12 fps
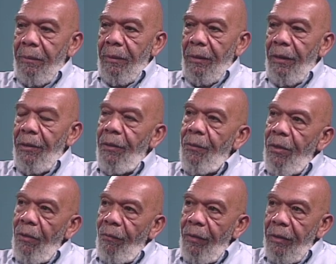let you
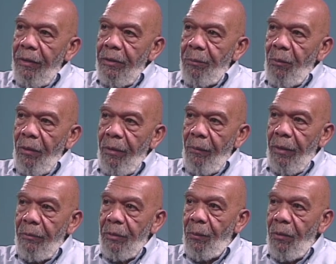know that this morning when I
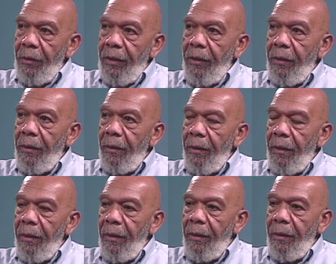was working
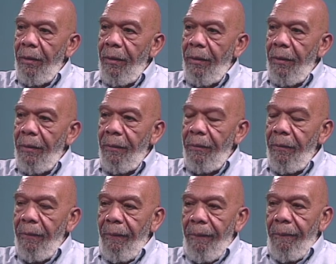and
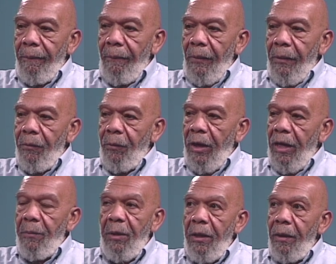you
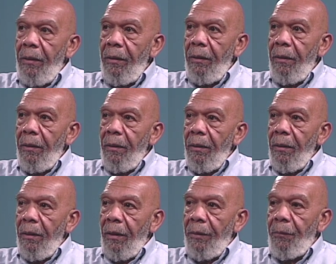came in,
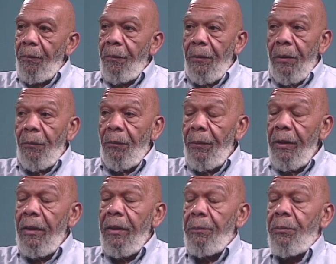I would have really